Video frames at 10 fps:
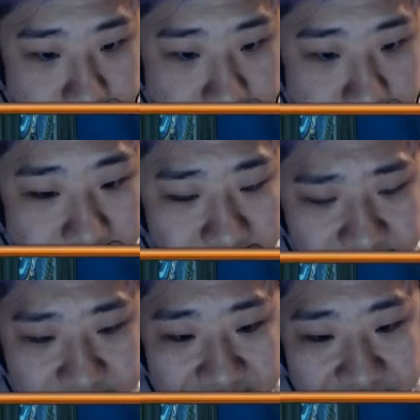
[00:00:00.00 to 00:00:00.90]
We can
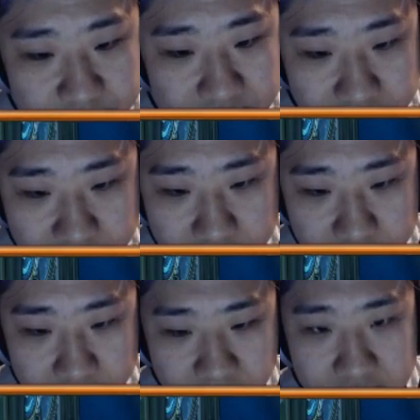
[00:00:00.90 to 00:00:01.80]
save Meteor
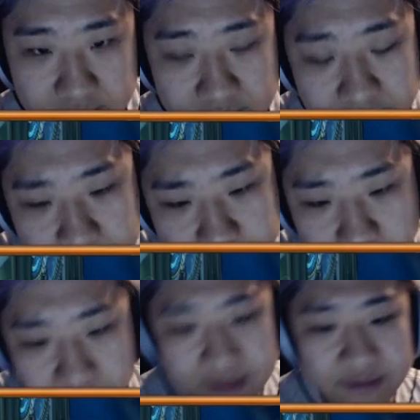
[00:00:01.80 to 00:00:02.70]
here. Now the
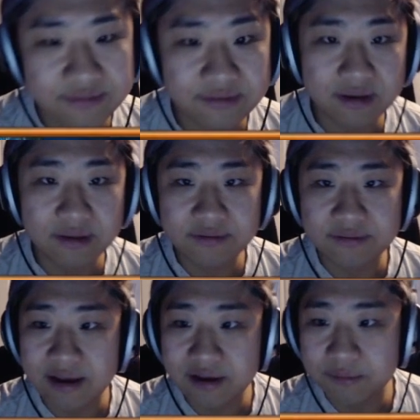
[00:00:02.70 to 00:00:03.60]
point is, against
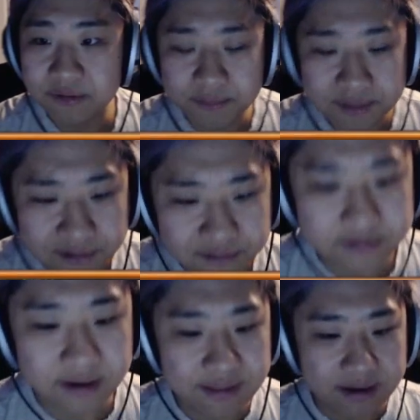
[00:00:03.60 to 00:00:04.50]
Kazakus Priest, Meteor is
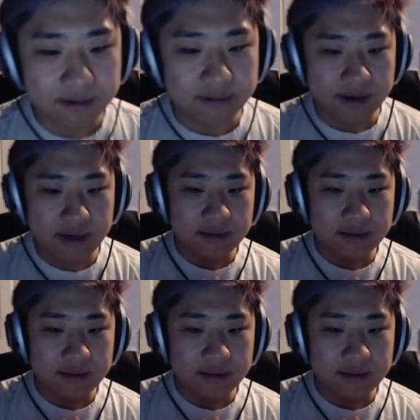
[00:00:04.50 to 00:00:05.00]
not that great.